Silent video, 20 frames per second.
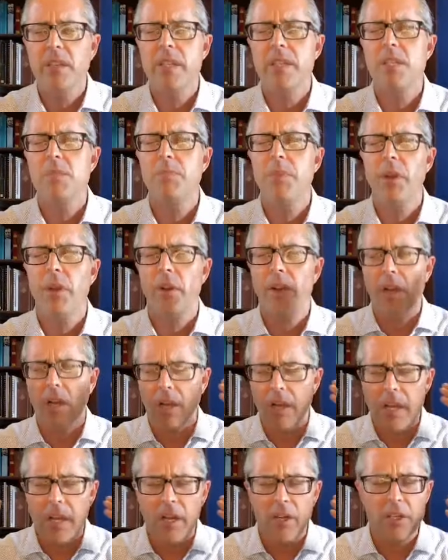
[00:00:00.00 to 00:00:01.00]
the Spirit,
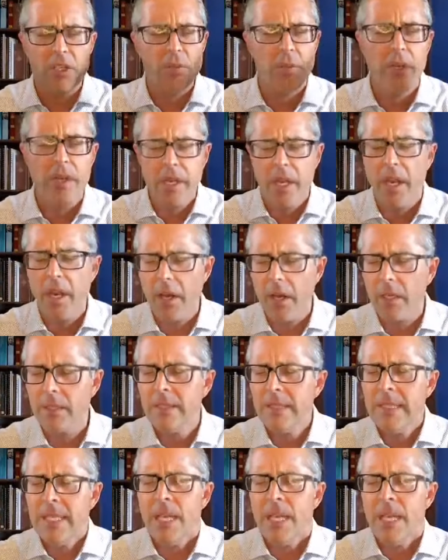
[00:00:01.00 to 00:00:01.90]
our ears would hear,